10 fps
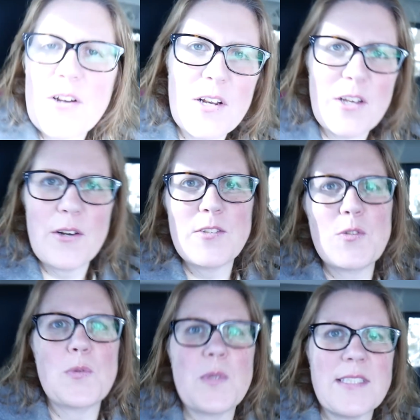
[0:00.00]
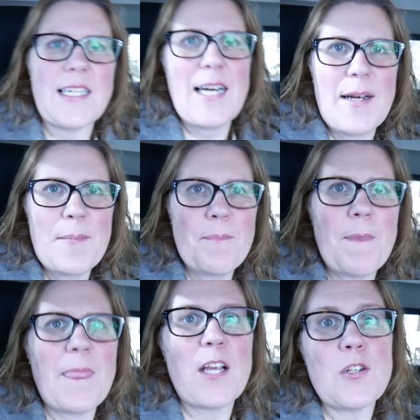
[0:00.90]
are gonna go do some
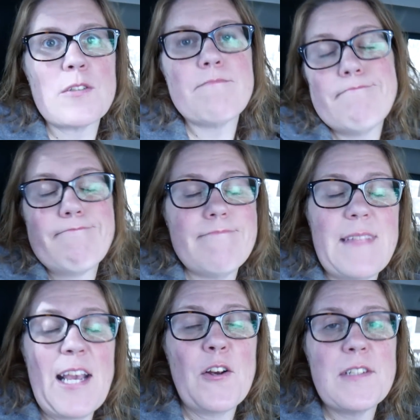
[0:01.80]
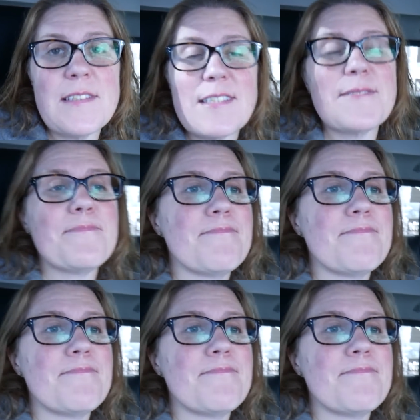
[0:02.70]
errands.